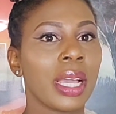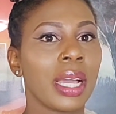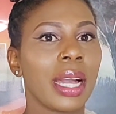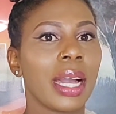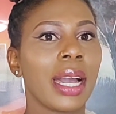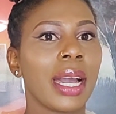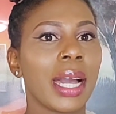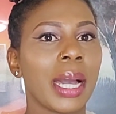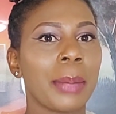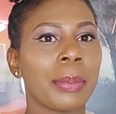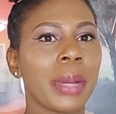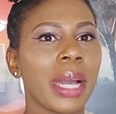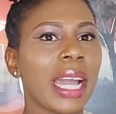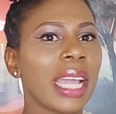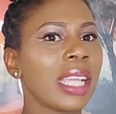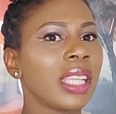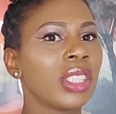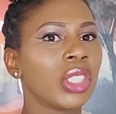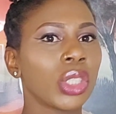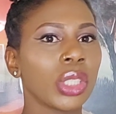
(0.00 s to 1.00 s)
I
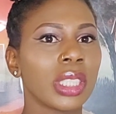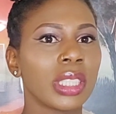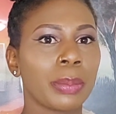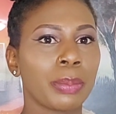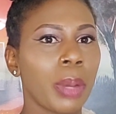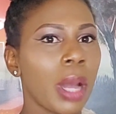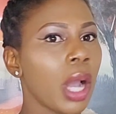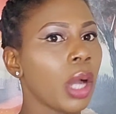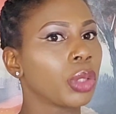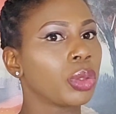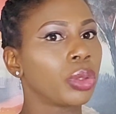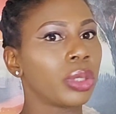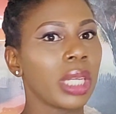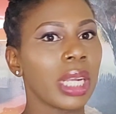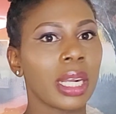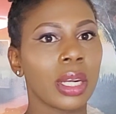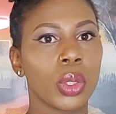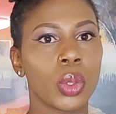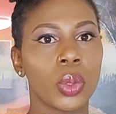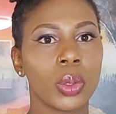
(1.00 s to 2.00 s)
enjoy the powdery
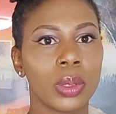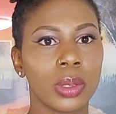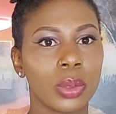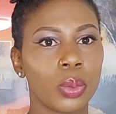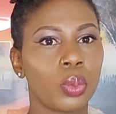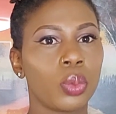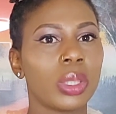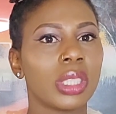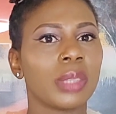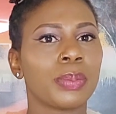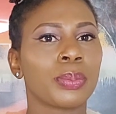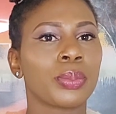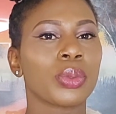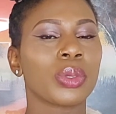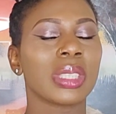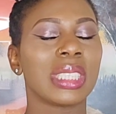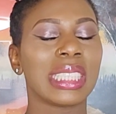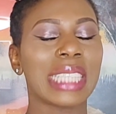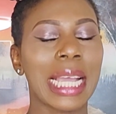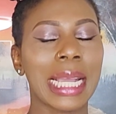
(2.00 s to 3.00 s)
accord, which
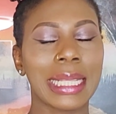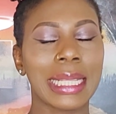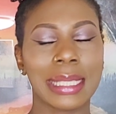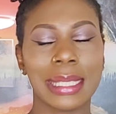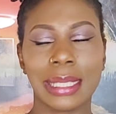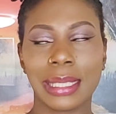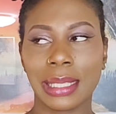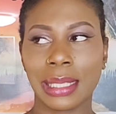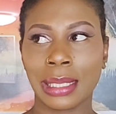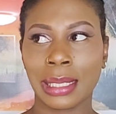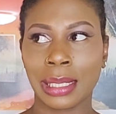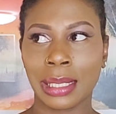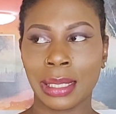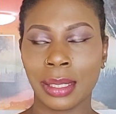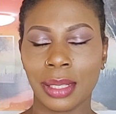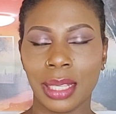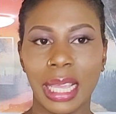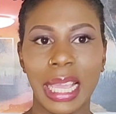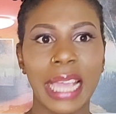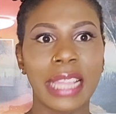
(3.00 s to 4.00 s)
projects
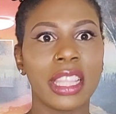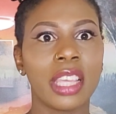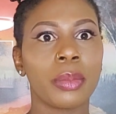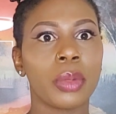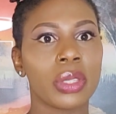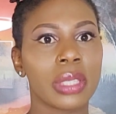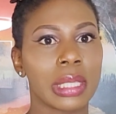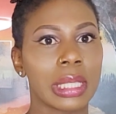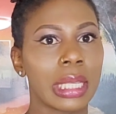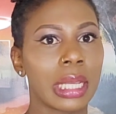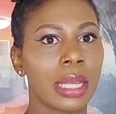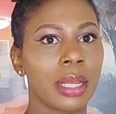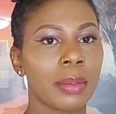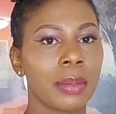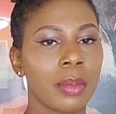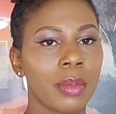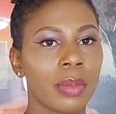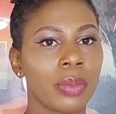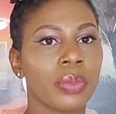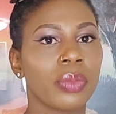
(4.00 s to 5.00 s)
enormously.
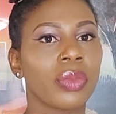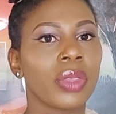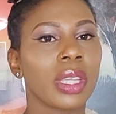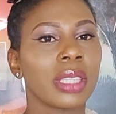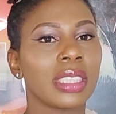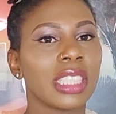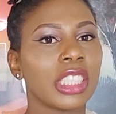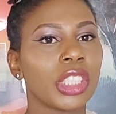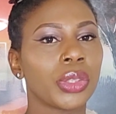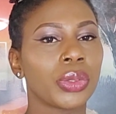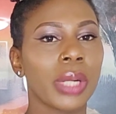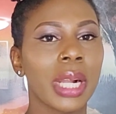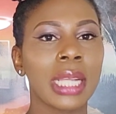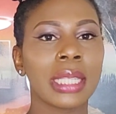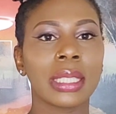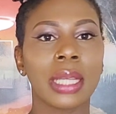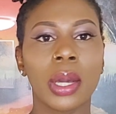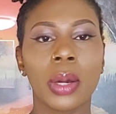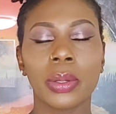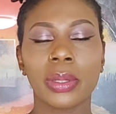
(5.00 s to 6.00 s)
The dry
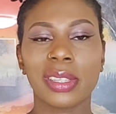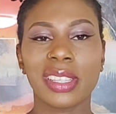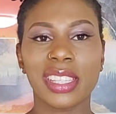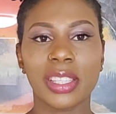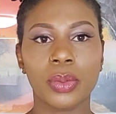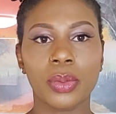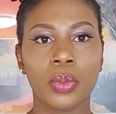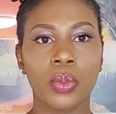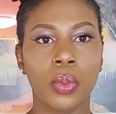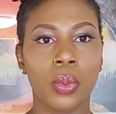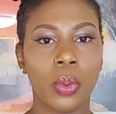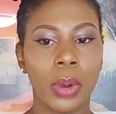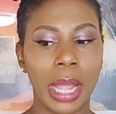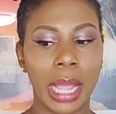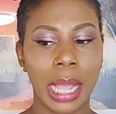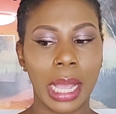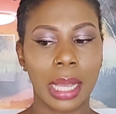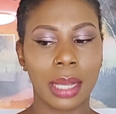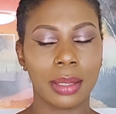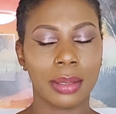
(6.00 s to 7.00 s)
down is
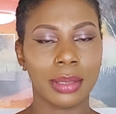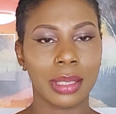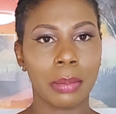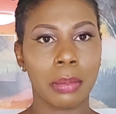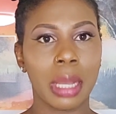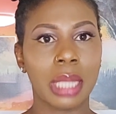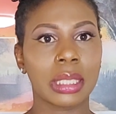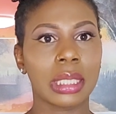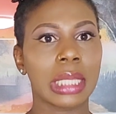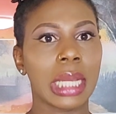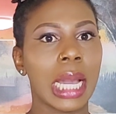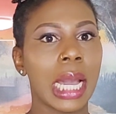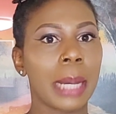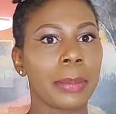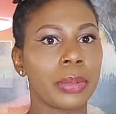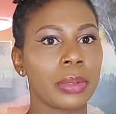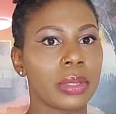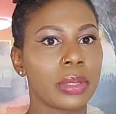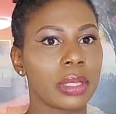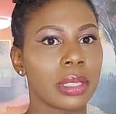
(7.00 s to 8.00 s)
where the magic
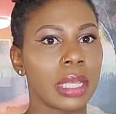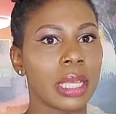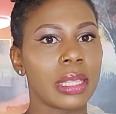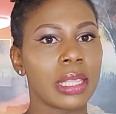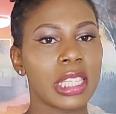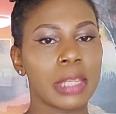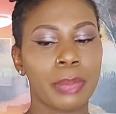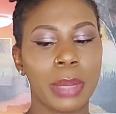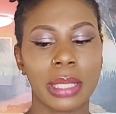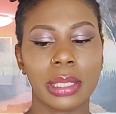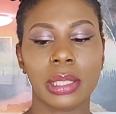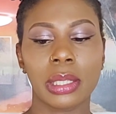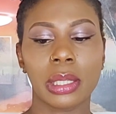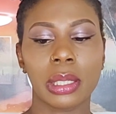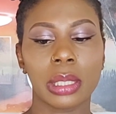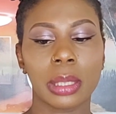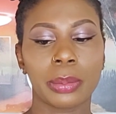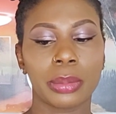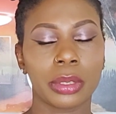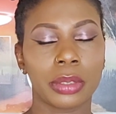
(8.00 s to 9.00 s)
happens in this
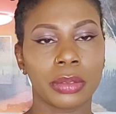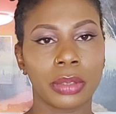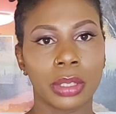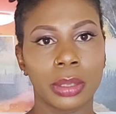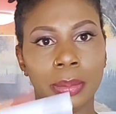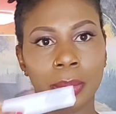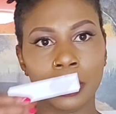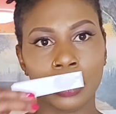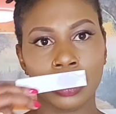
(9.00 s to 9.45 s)
particular perfume.